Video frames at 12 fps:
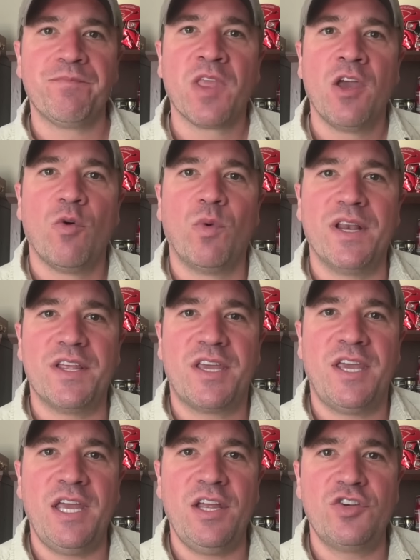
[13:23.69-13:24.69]
Yeah. When
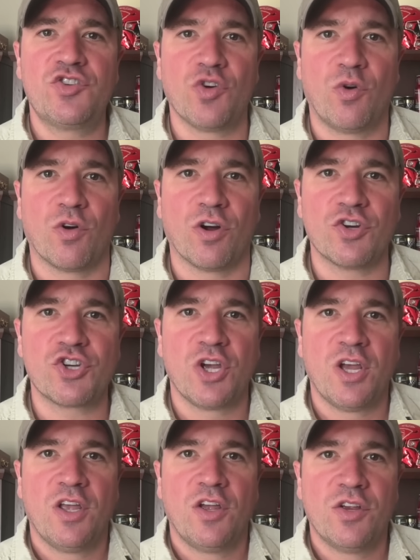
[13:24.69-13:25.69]
King George
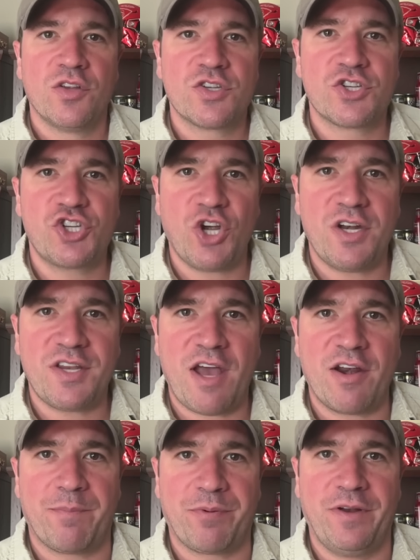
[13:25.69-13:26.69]
shut
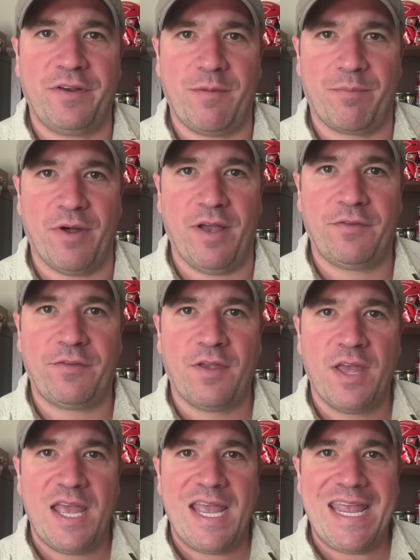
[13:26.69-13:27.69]
down a printing press,
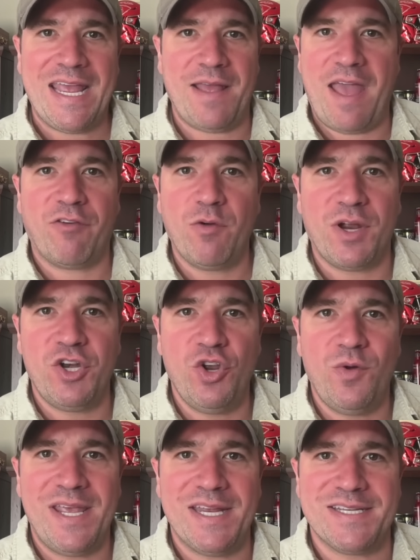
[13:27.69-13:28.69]
he, everyone knew
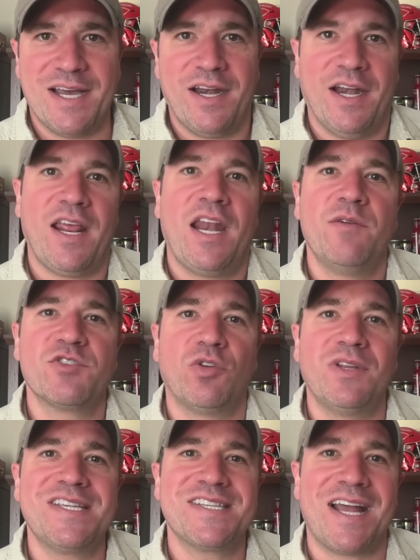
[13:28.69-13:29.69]
he had done it, and he was
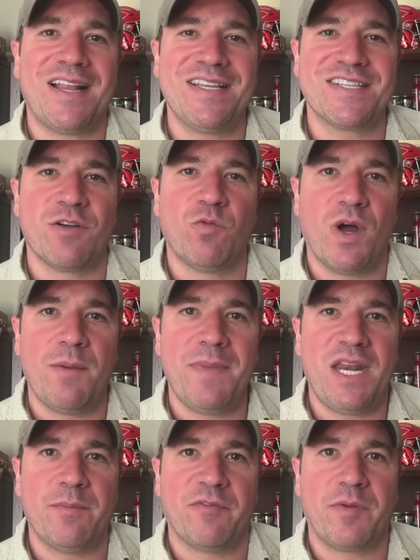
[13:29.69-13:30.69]
only silencing one
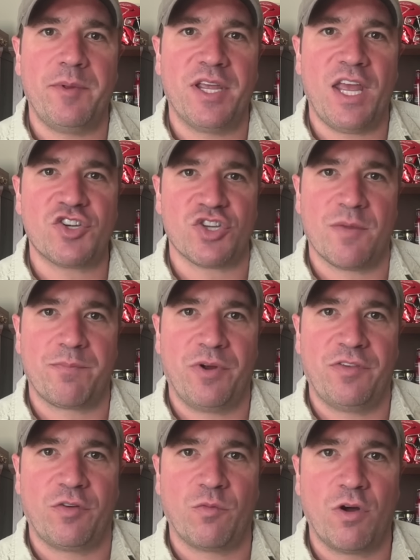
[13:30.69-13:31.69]
medium of communication, the
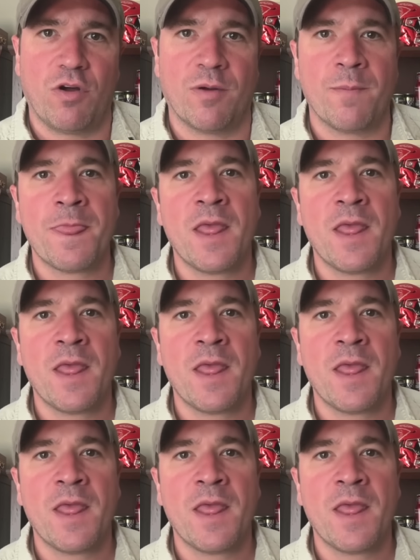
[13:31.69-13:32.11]
printed word.